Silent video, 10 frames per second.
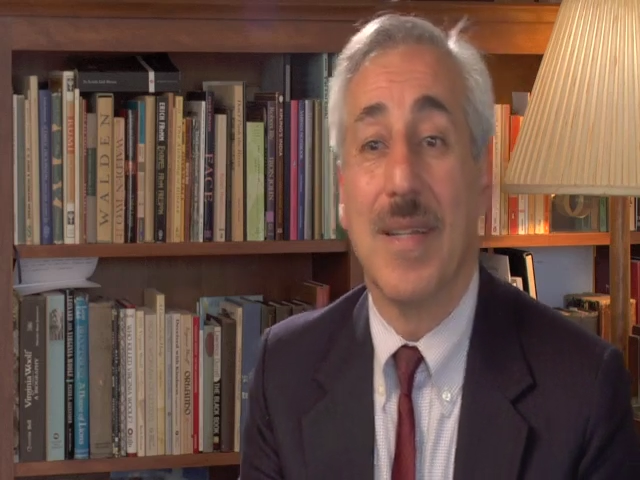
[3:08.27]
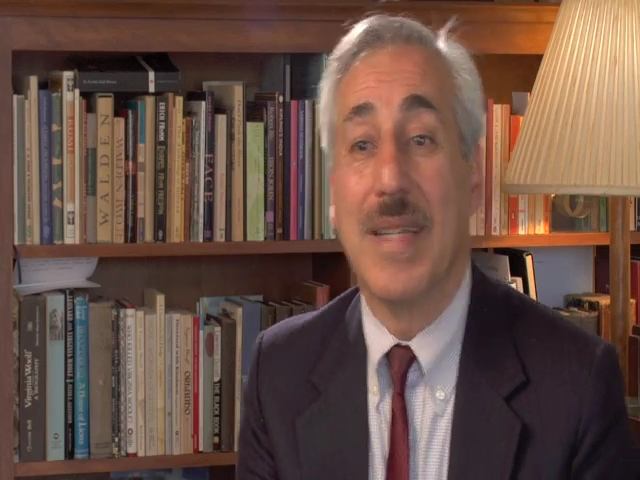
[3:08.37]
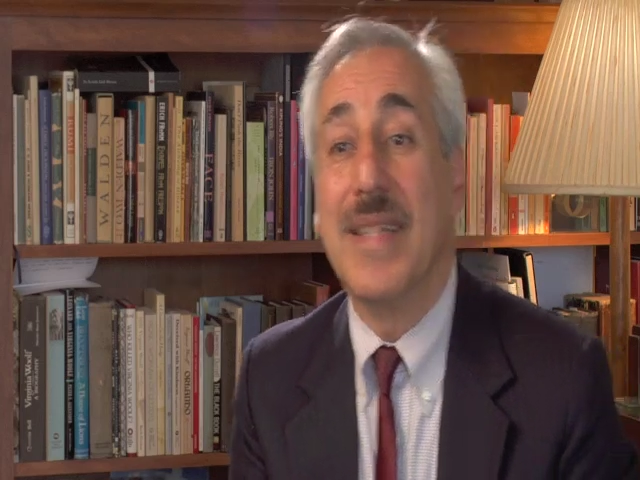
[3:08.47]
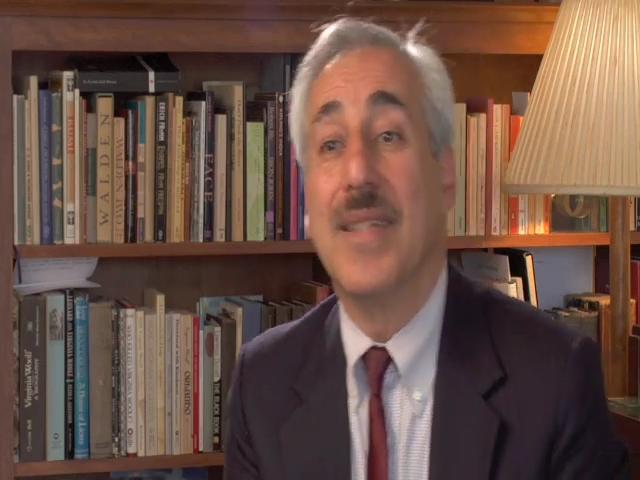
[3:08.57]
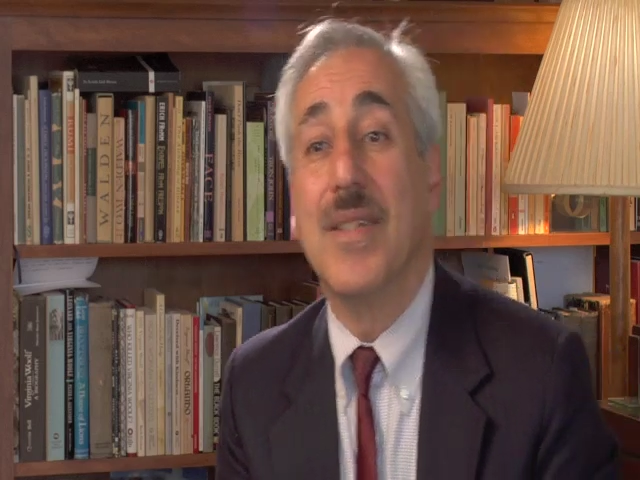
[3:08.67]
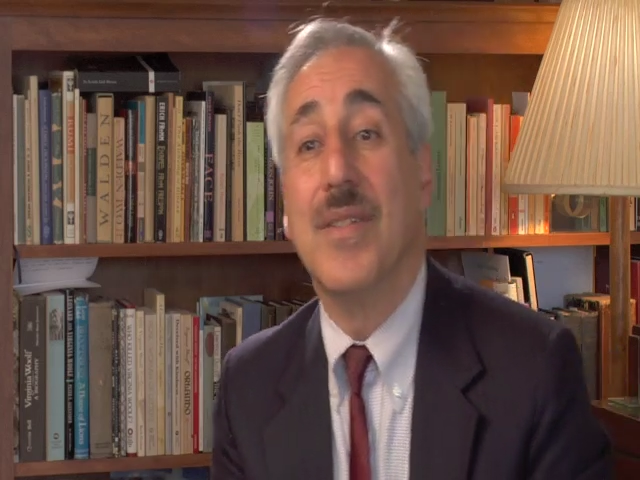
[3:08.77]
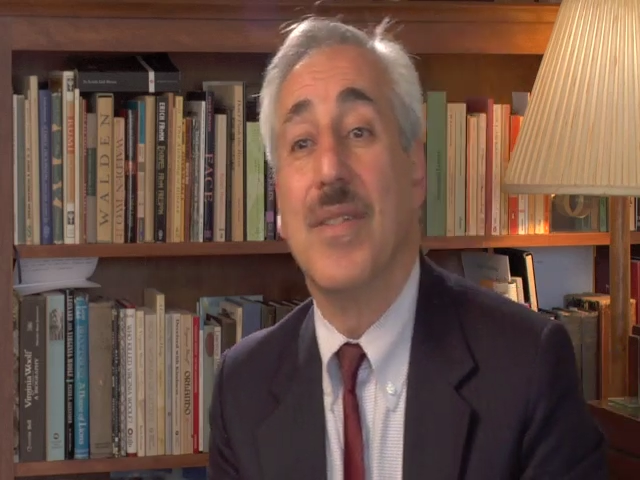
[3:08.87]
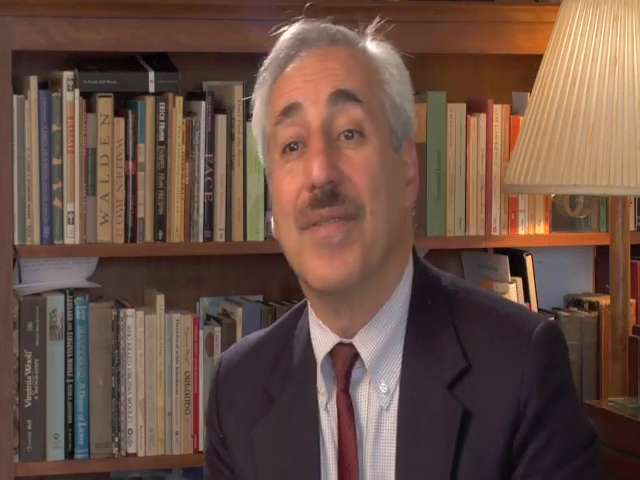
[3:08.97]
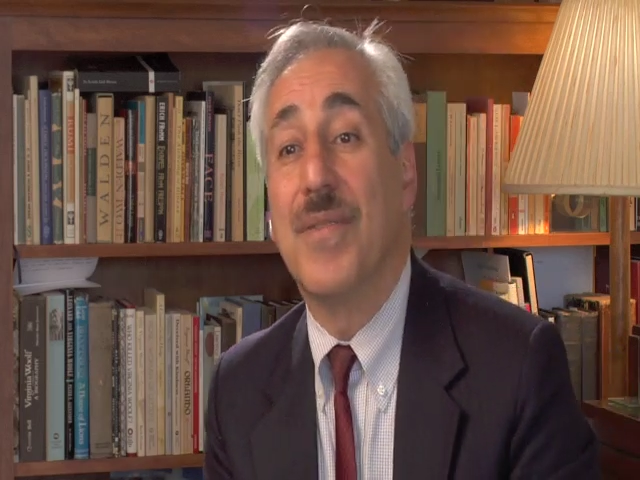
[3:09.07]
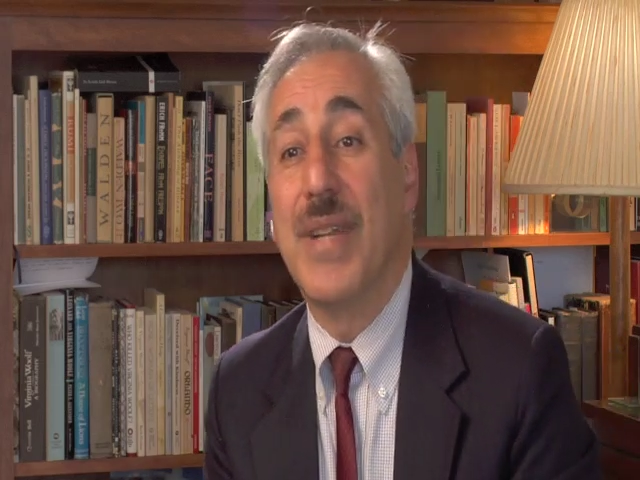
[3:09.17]
England
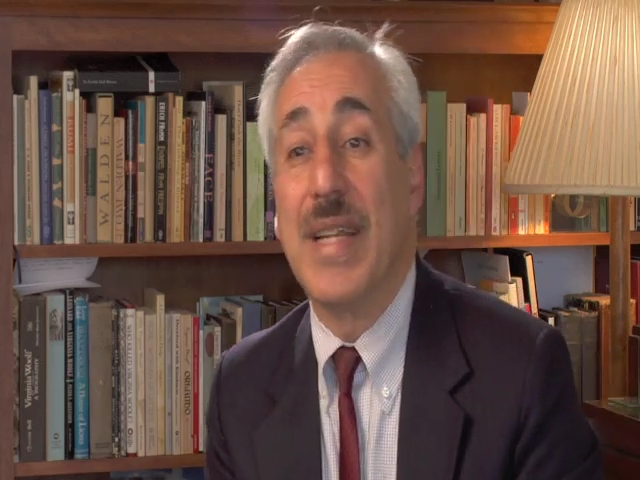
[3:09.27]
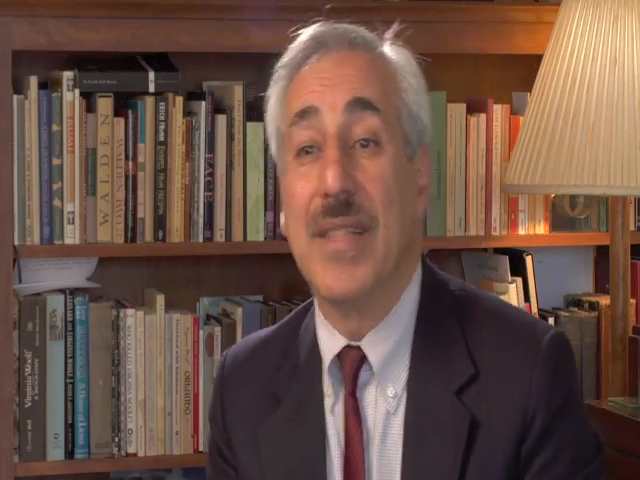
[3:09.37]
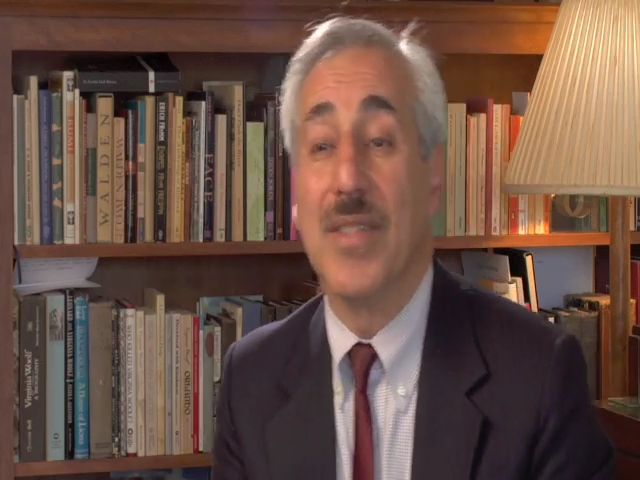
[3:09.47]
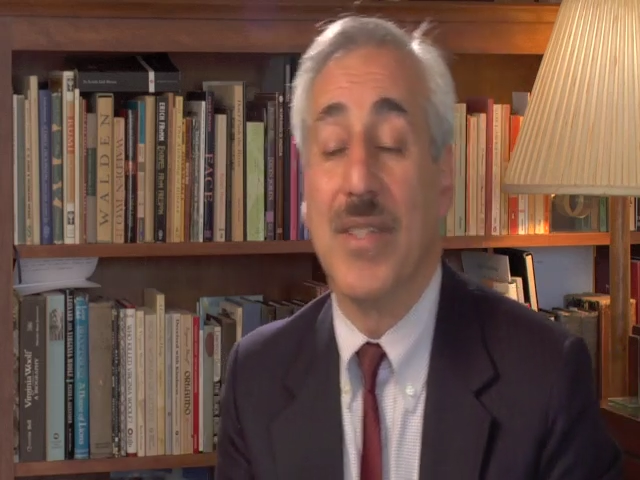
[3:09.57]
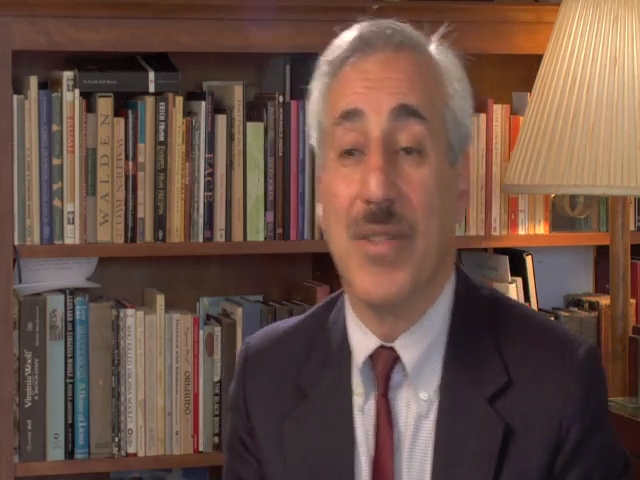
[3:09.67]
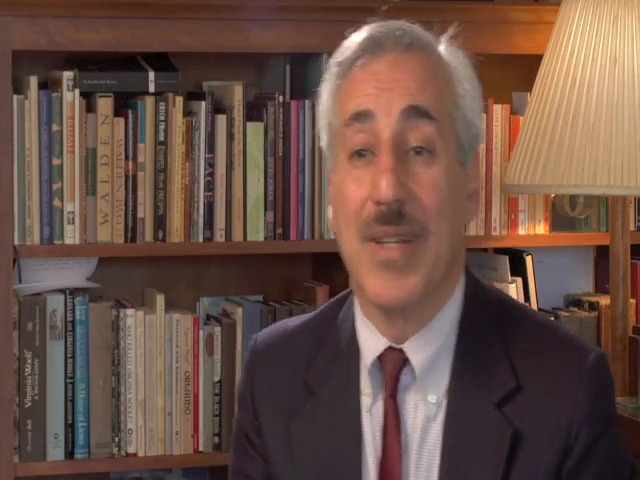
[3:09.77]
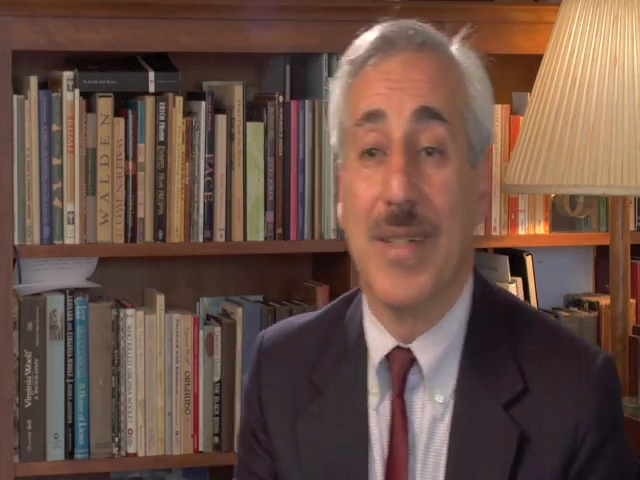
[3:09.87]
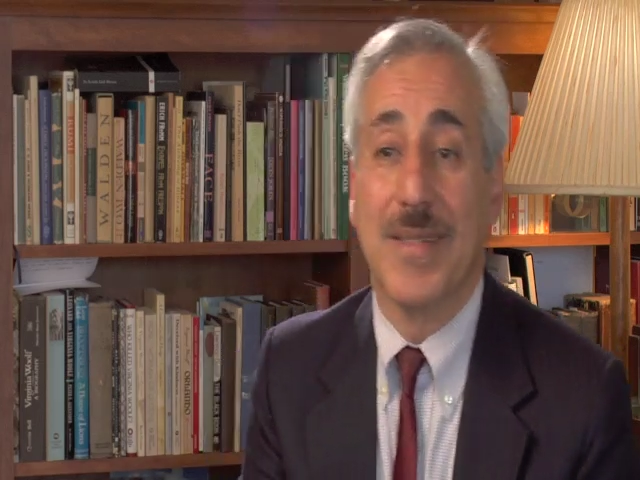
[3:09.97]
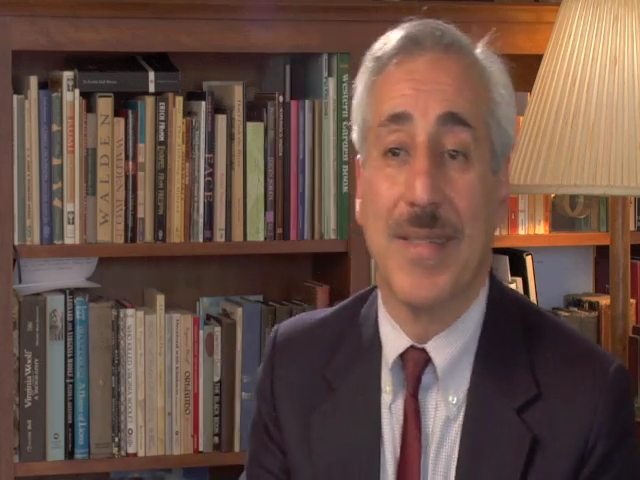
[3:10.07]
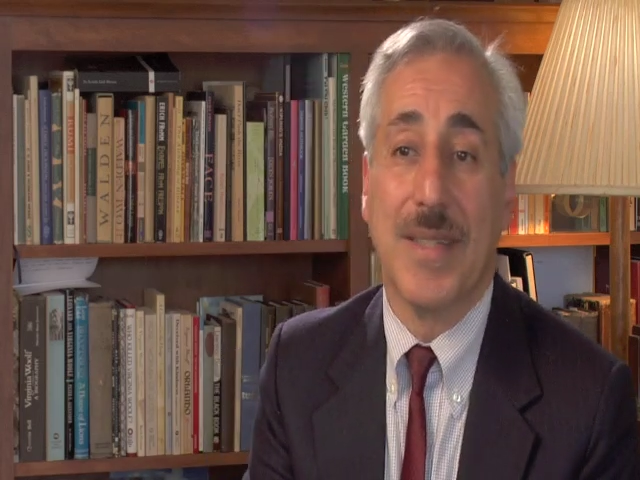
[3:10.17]
and France and the
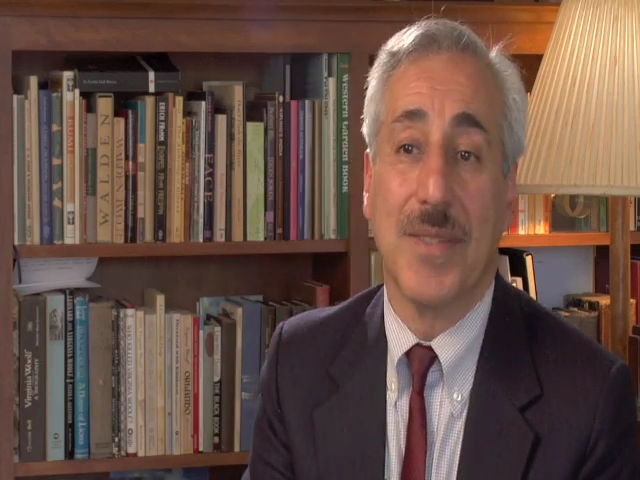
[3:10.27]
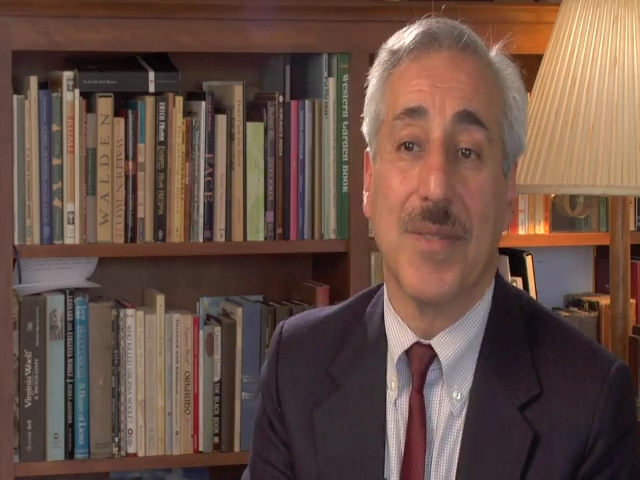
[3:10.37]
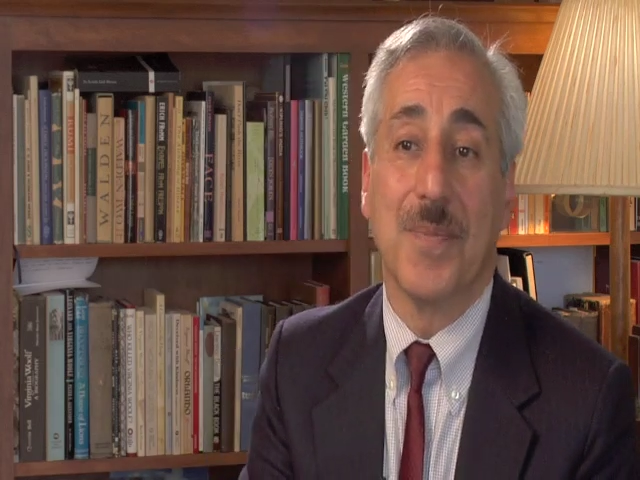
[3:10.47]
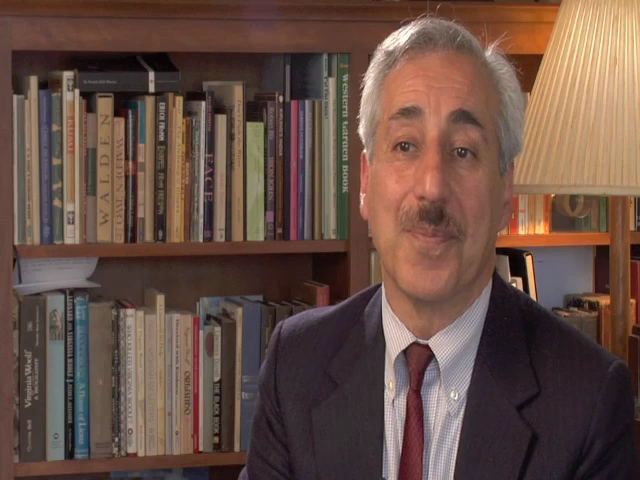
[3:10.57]
United States.